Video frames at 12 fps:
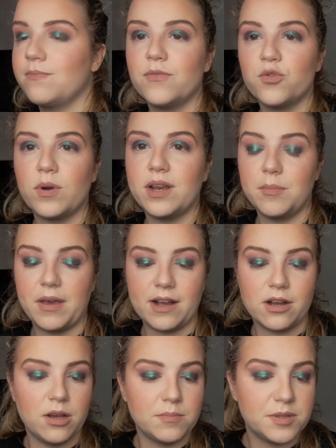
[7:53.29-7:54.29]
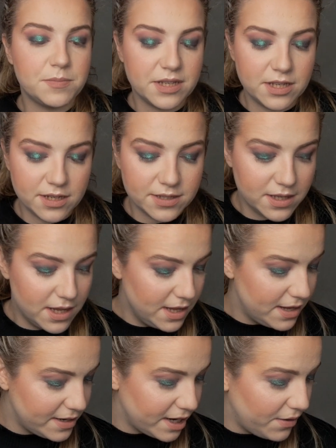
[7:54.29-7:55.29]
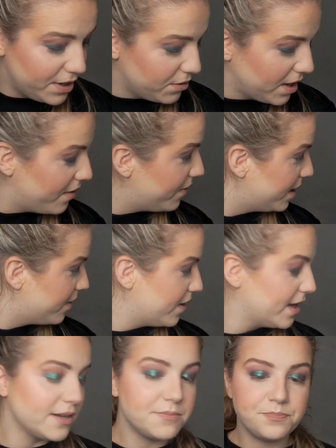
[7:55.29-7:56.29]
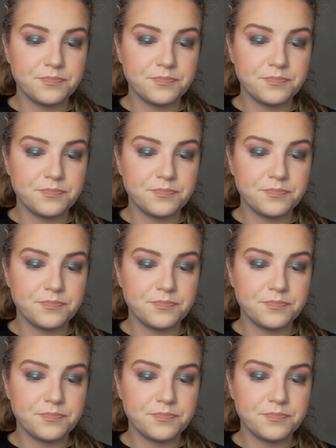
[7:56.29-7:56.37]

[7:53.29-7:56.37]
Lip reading: 20 backups, because now I don't have anything,